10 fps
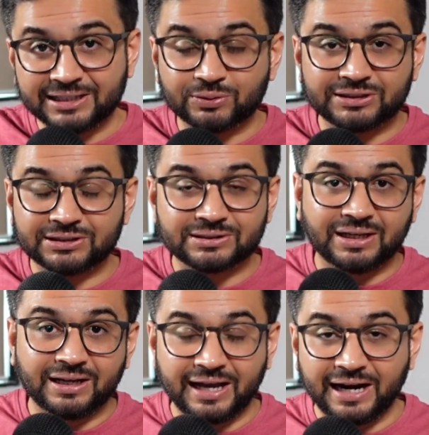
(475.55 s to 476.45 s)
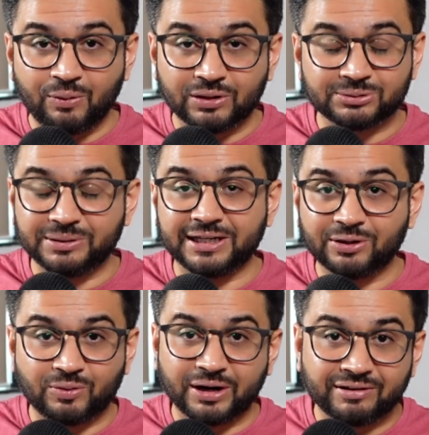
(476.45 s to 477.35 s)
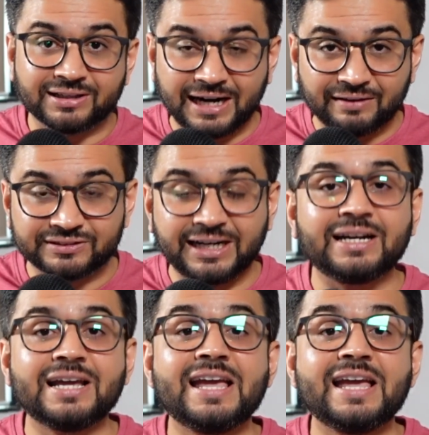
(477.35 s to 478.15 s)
which is an hour's meeting or whatever that I've set.